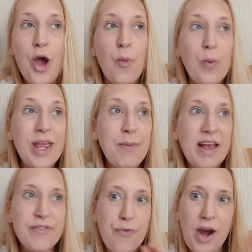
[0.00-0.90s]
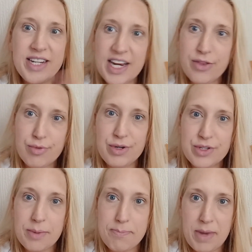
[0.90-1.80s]
We went Friday through
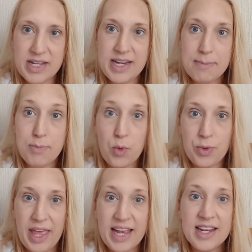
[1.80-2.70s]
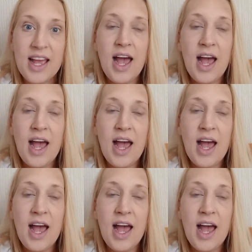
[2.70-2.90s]
to Monday morning.